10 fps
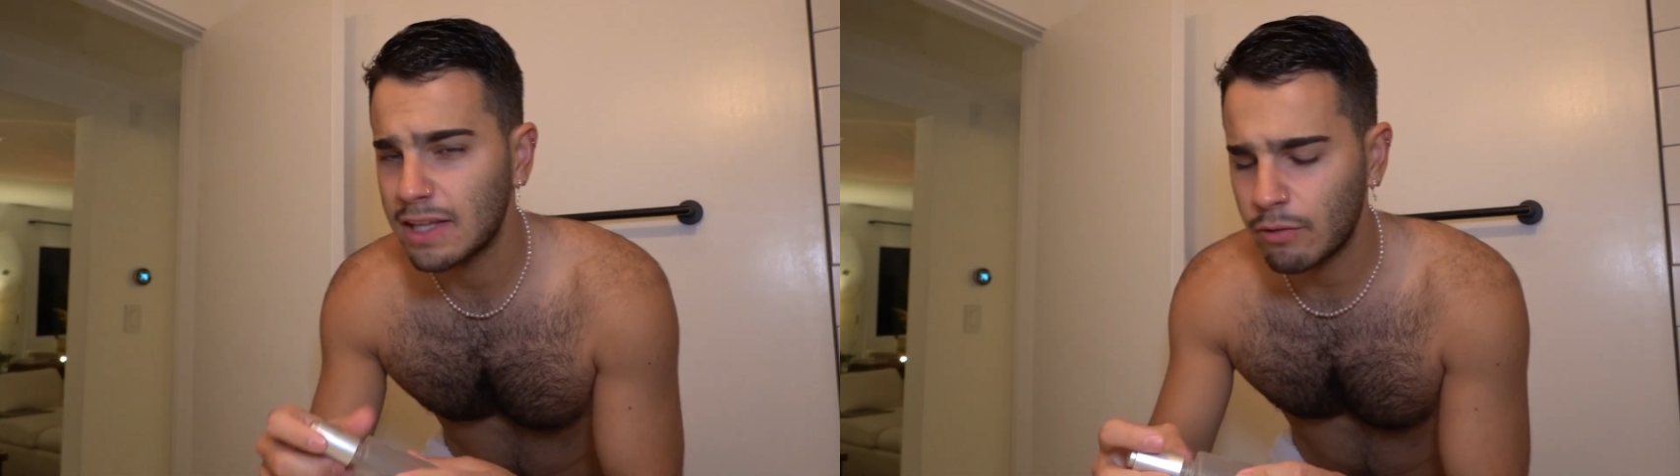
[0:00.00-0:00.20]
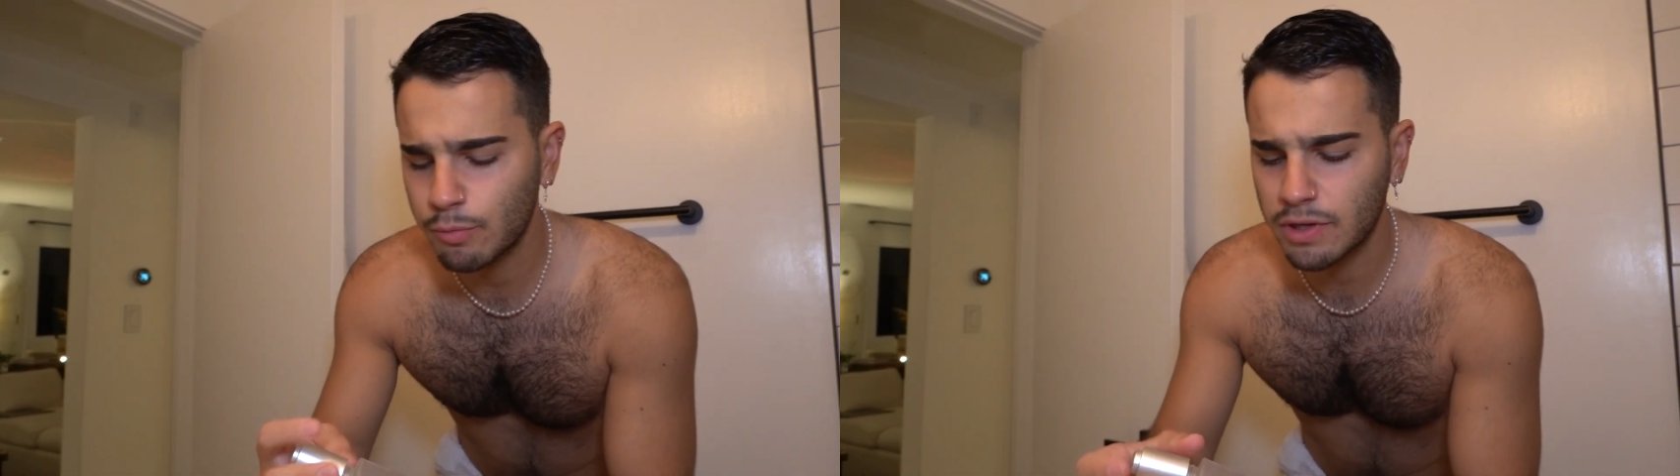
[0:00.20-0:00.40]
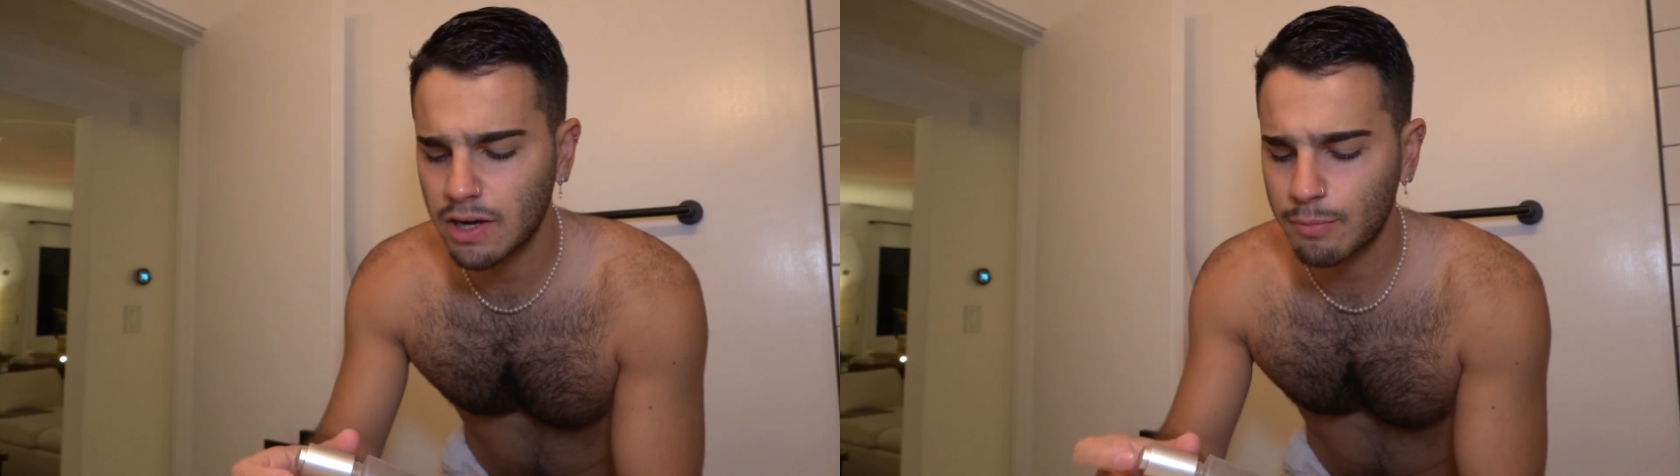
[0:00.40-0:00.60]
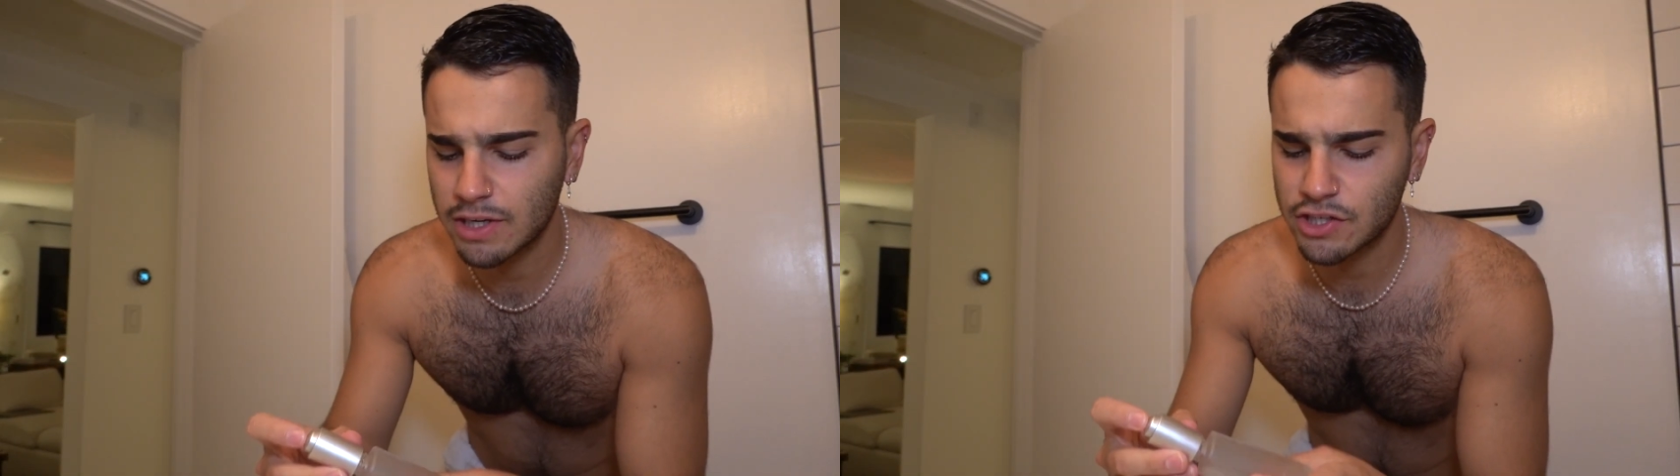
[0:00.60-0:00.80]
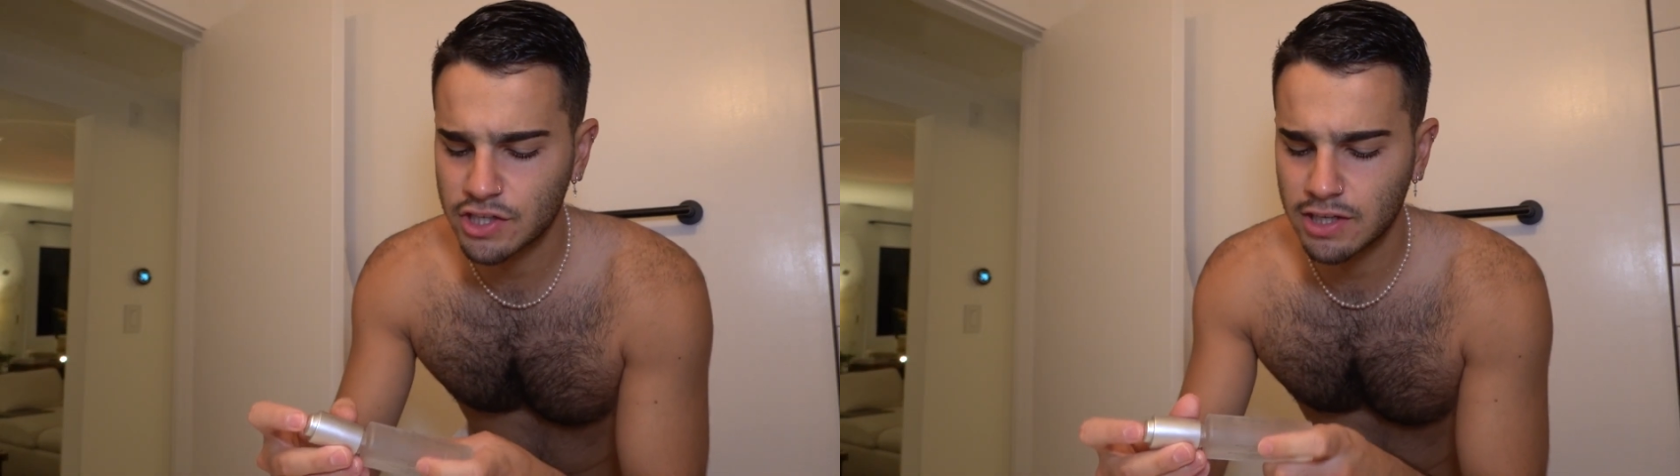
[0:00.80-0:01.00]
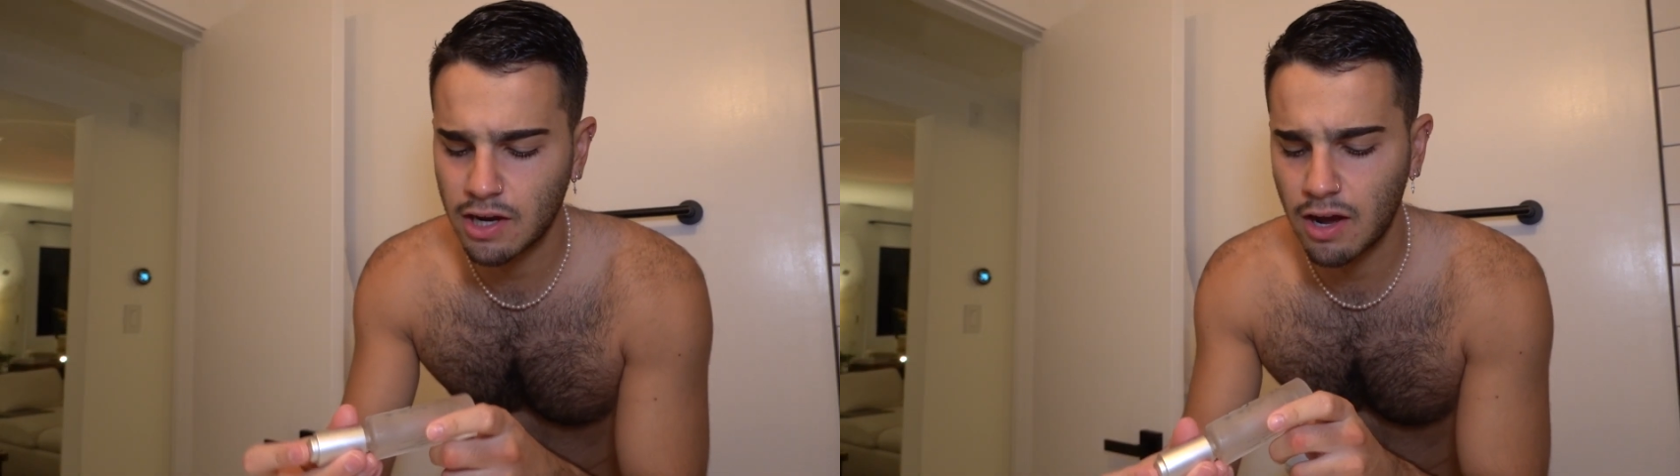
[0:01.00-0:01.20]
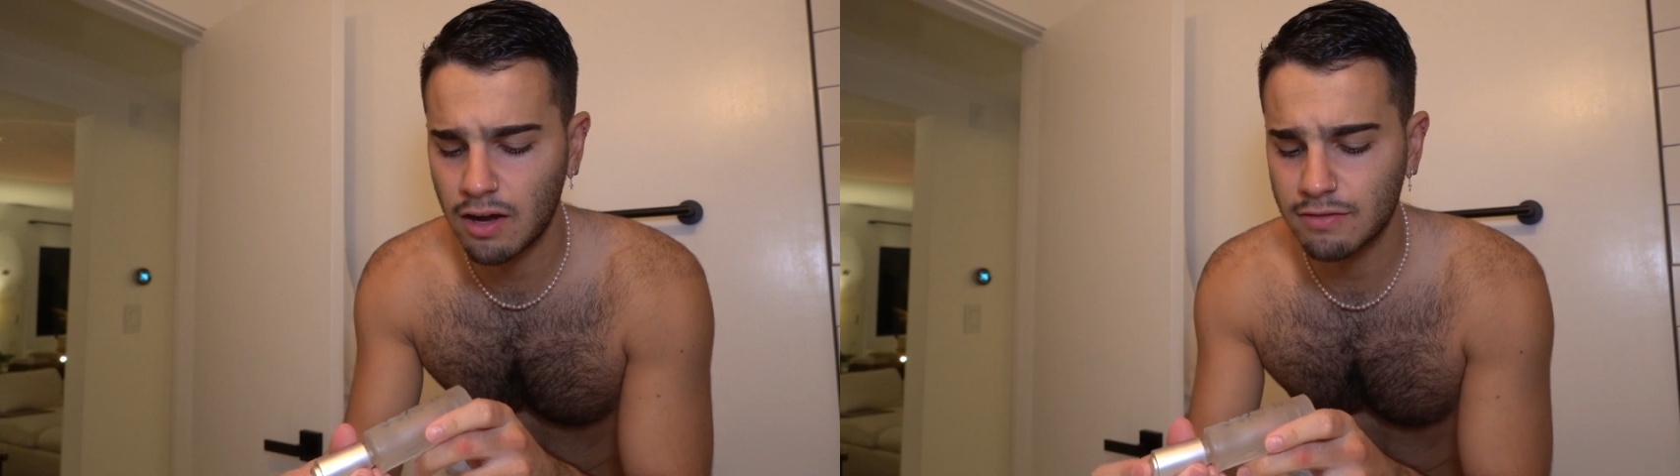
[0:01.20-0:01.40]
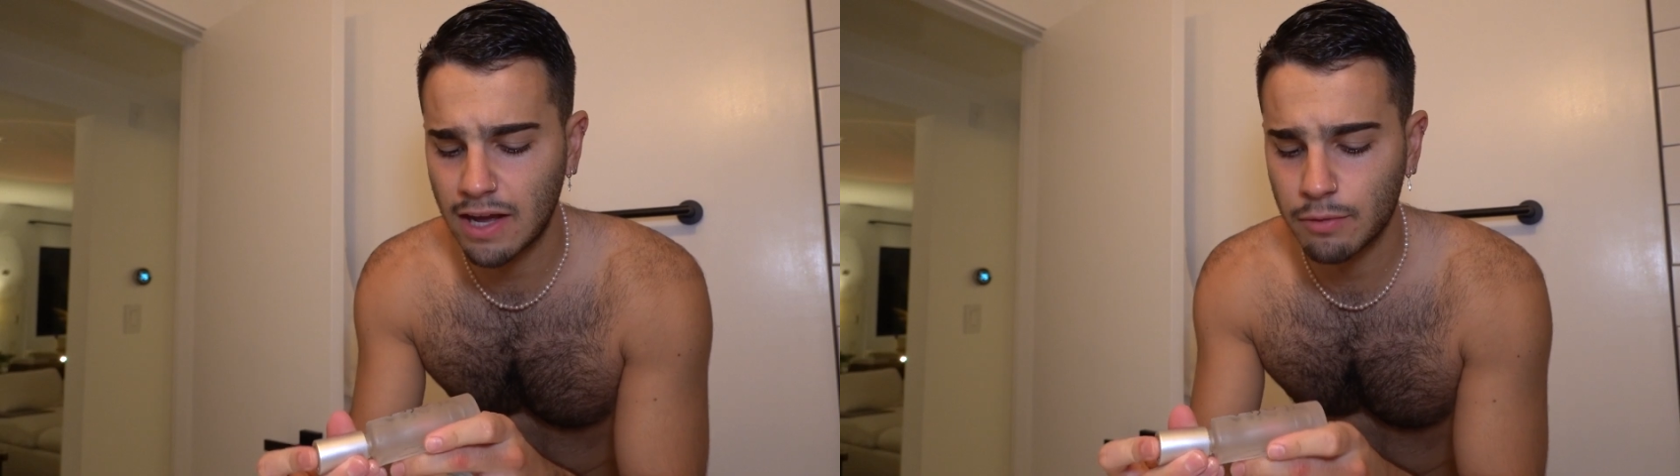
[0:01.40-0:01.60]
That would be a combination
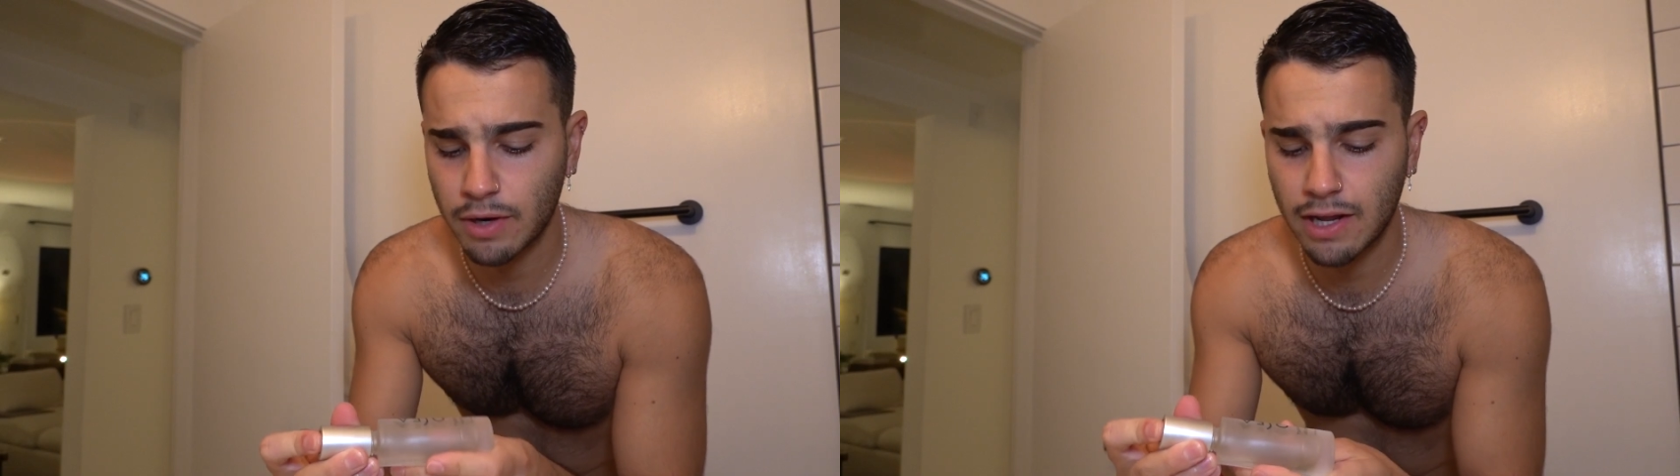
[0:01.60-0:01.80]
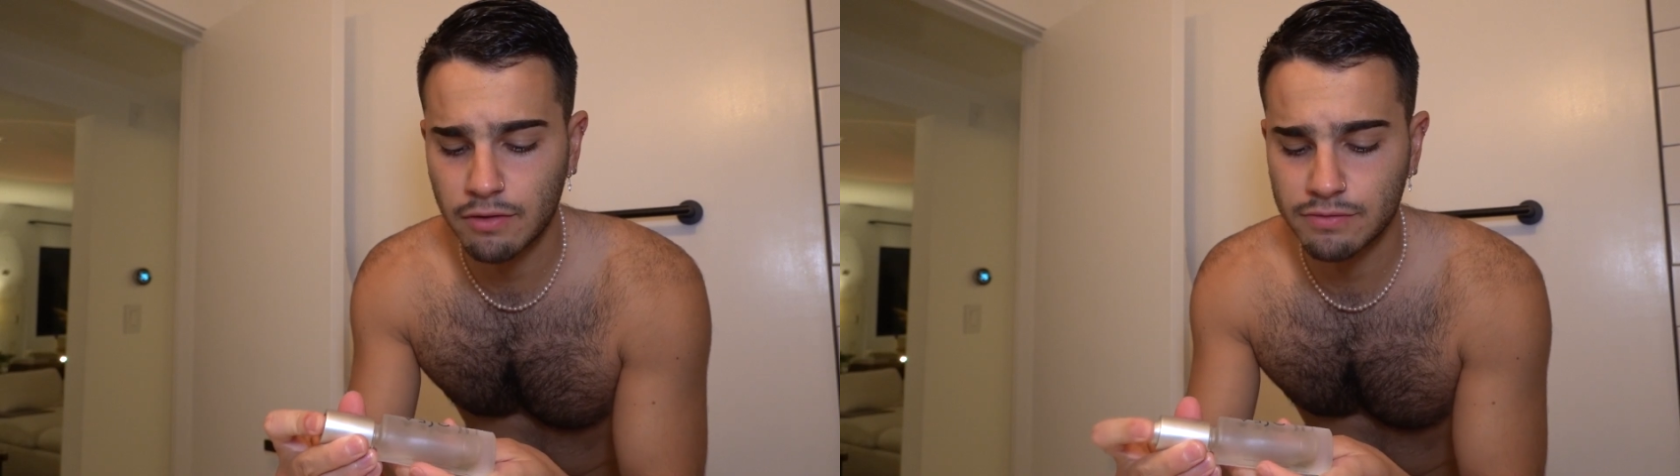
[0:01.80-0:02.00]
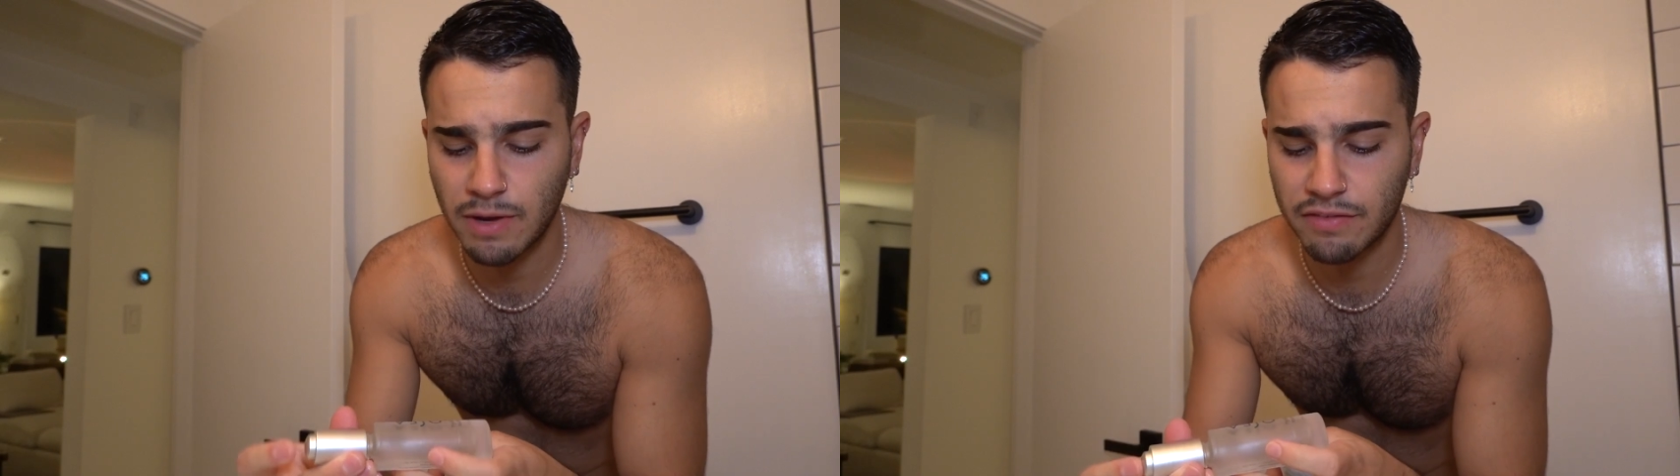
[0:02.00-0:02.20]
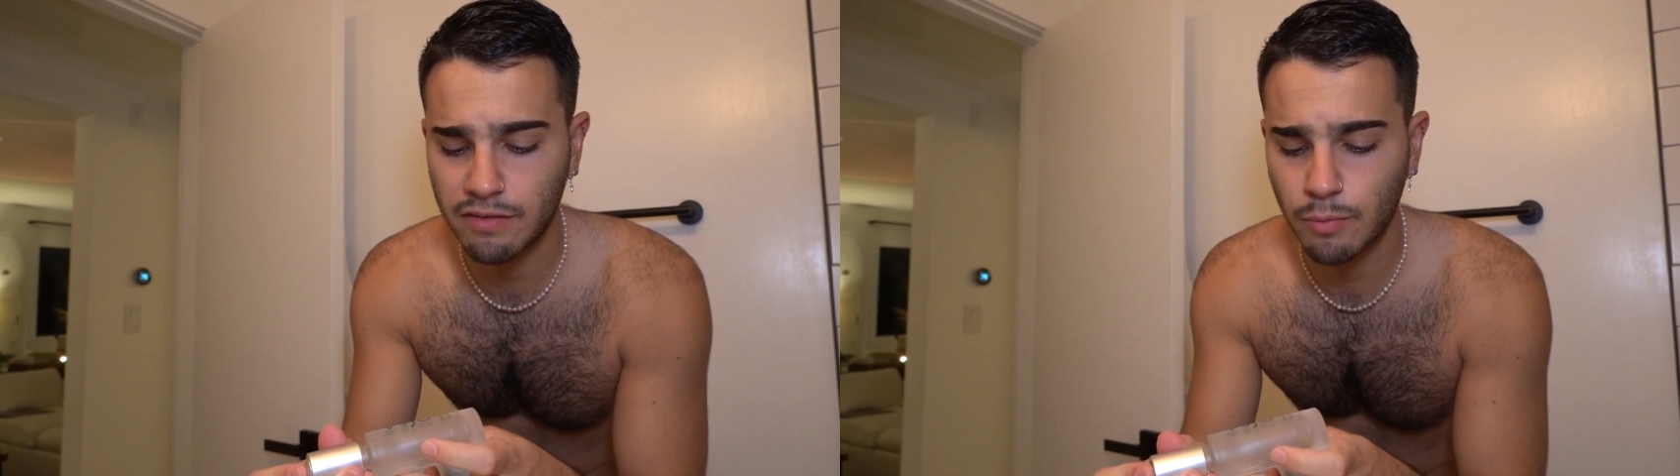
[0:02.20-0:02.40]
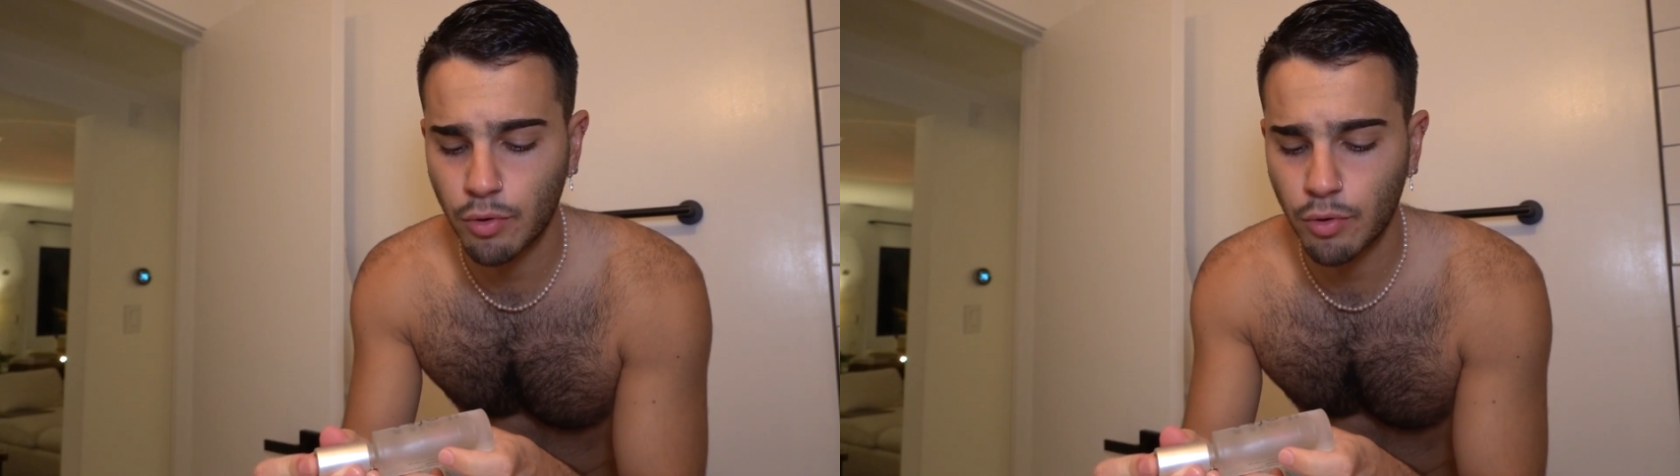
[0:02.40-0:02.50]
of I ran out of my favorite